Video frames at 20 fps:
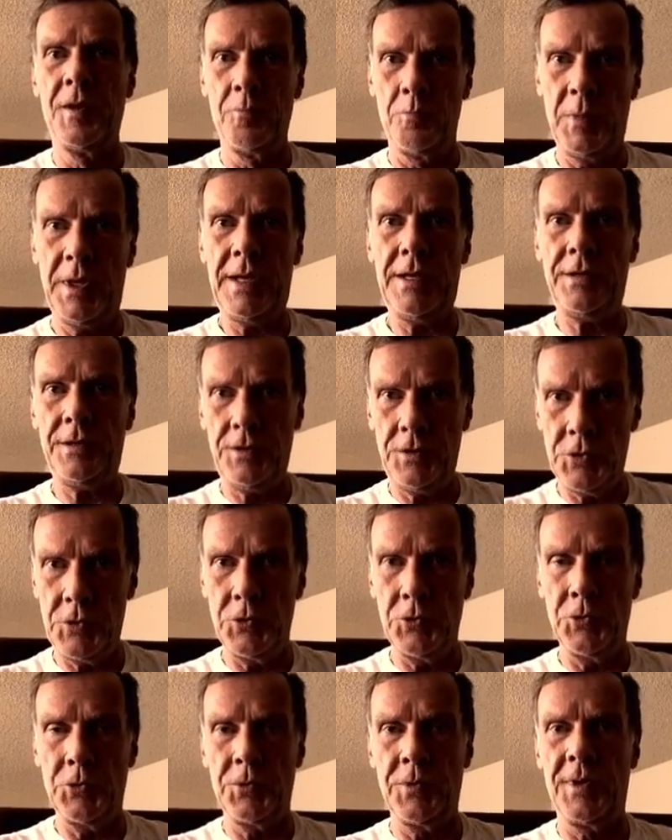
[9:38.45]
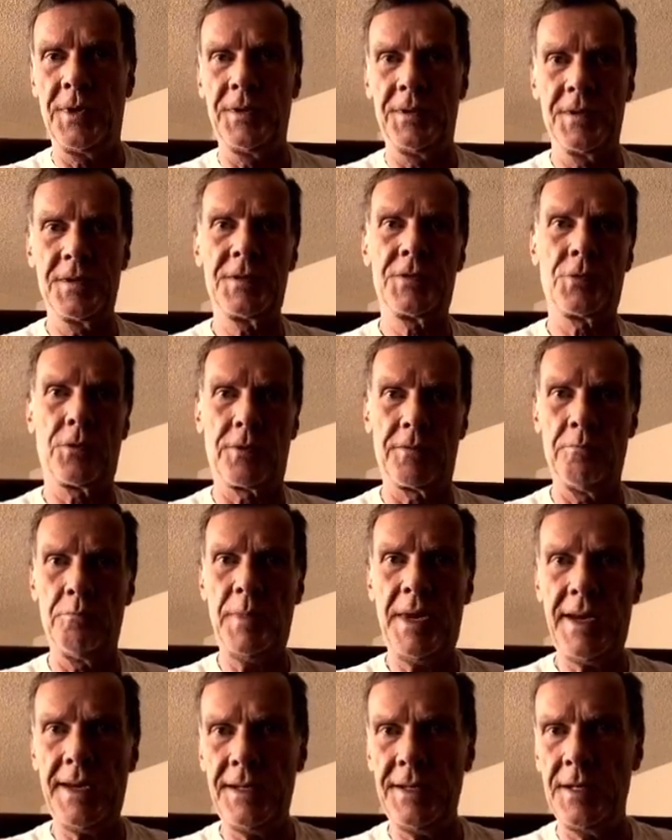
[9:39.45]
me to you on this sort of
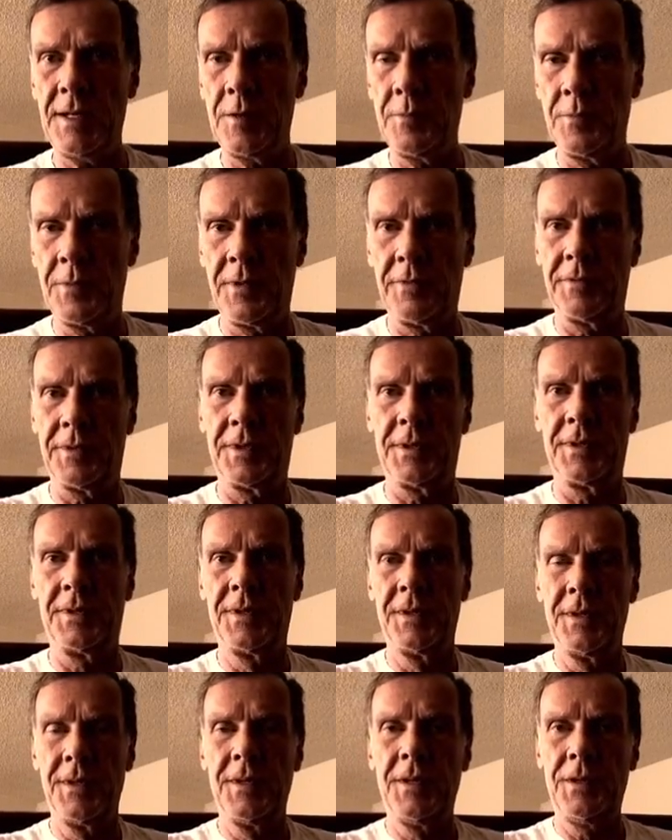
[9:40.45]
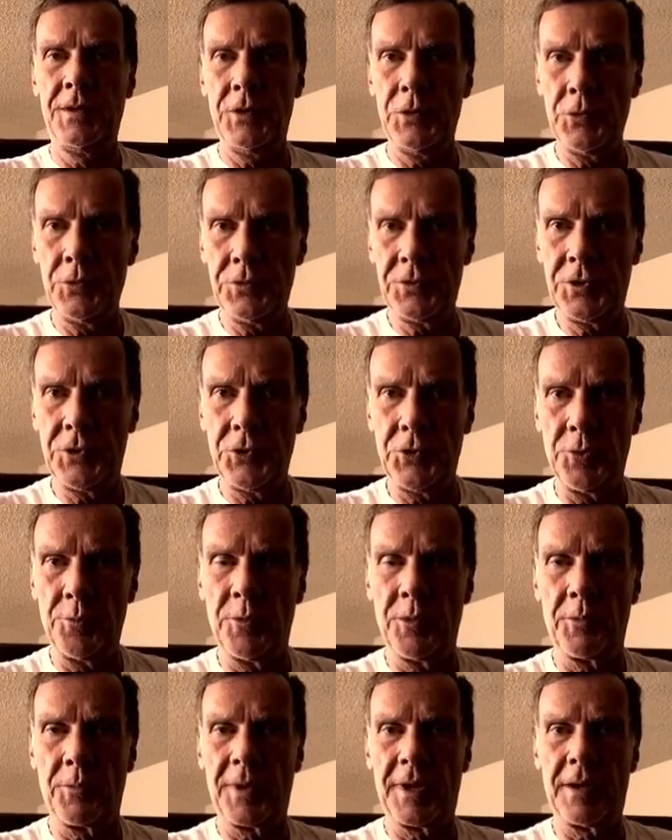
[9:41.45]
medium of a YouTube
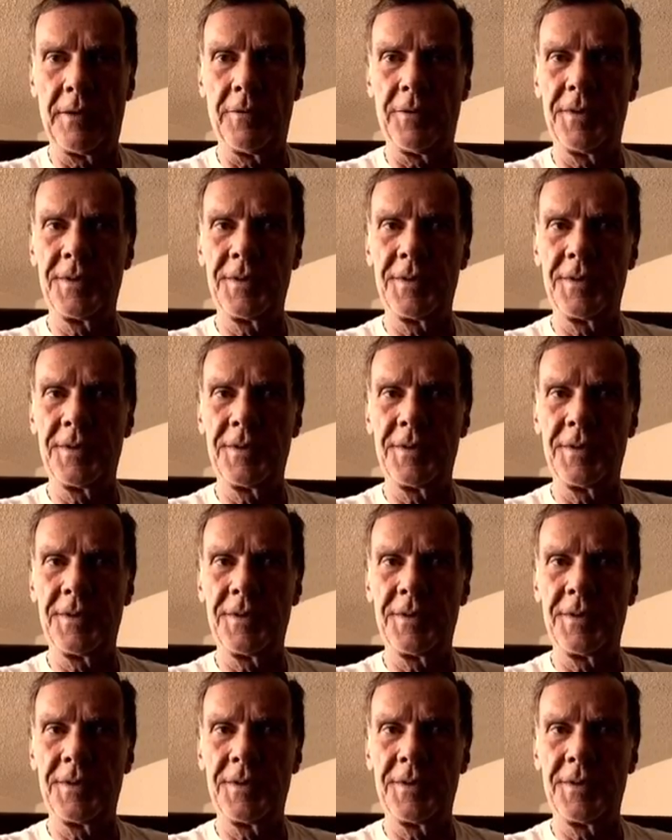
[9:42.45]
or whatever.